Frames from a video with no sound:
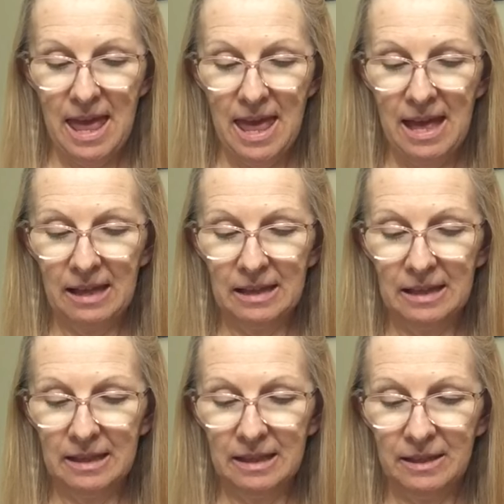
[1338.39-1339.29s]

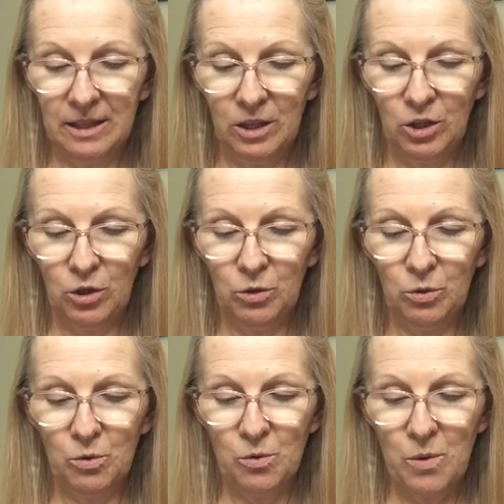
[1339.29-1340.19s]
L
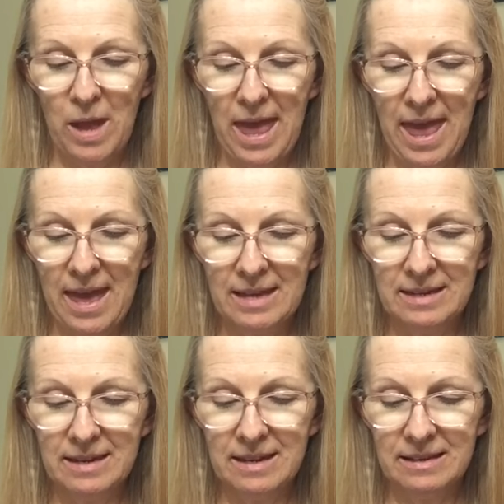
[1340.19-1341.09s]
U
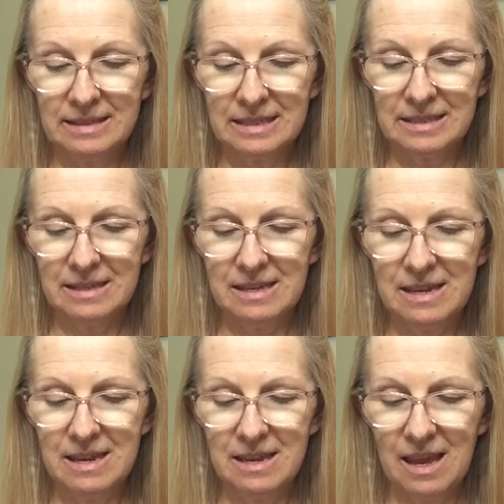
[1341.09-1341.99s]
N
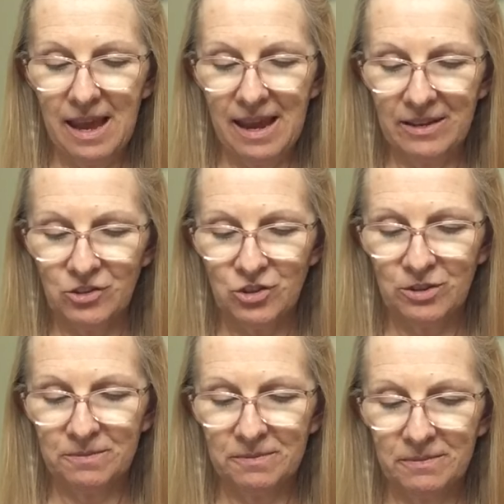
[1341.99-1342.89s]
C H?